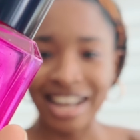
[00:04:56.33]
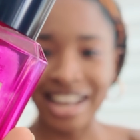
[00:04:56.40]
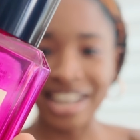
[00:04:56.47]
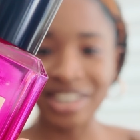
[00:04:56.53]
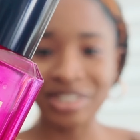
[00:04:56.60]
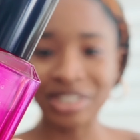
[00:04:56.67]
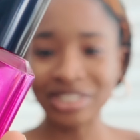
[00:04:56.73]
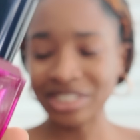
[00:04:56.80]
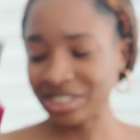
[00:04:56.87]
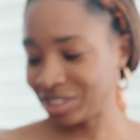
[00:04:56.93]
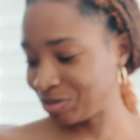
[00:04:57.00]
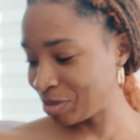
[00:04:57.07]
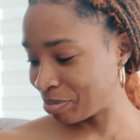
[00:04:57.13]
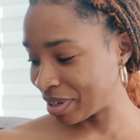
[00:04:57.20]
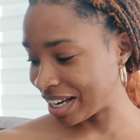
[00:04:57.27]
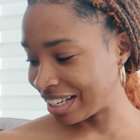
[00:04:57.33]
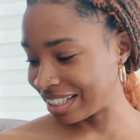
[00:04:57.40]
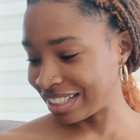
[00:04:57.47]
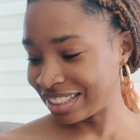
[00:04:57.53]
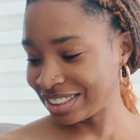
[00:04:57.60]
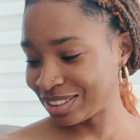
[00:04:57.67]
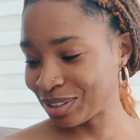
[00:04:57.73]
I could also just be
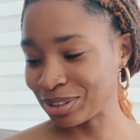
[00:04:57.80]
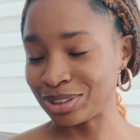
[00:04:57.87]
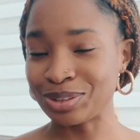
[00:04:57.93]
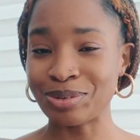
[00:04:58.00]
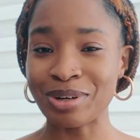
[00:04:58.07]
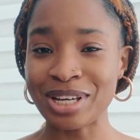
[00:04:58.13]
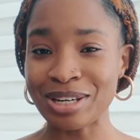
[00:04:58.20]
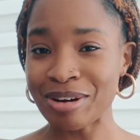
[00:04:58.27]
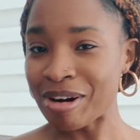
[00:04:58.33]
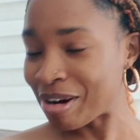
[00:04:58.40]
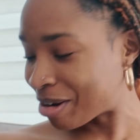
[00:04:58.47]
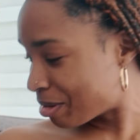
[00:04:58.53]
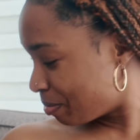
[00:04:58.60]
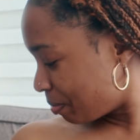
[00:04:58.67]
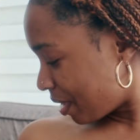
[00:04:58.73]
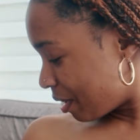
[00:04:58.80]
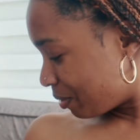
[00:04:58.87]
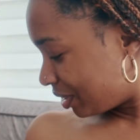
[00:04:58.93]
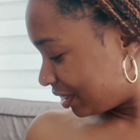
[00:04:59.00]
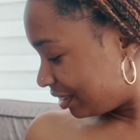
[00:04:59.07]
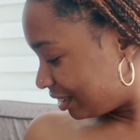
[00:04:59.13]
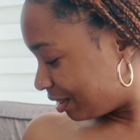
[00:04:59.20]
biased because growing up, I
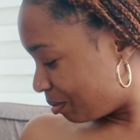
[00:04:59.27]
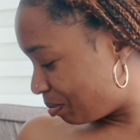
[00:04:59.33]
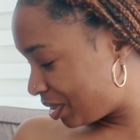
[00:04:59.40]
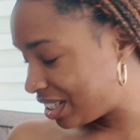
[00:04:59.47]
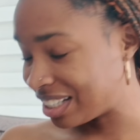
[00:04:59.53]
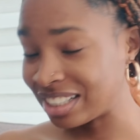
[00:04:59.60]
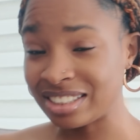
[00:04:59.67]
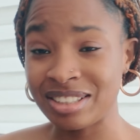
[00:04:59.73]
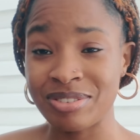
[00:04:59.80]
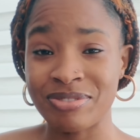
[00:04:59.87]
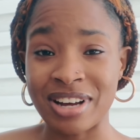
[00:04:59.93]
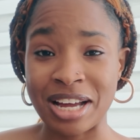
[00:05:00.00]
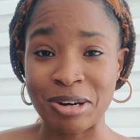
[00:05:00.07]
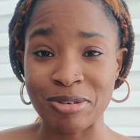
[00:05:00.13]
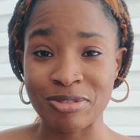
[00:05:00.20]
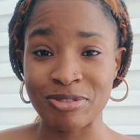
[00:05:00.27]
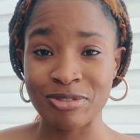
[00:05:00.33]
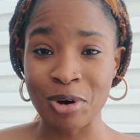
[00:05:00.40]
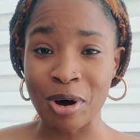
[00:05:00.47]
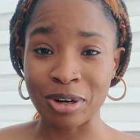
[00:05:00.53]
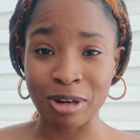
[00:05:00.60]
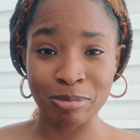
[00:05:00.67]
wasn't the biggest fan of
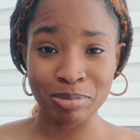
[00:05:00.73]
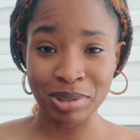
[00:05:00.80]
color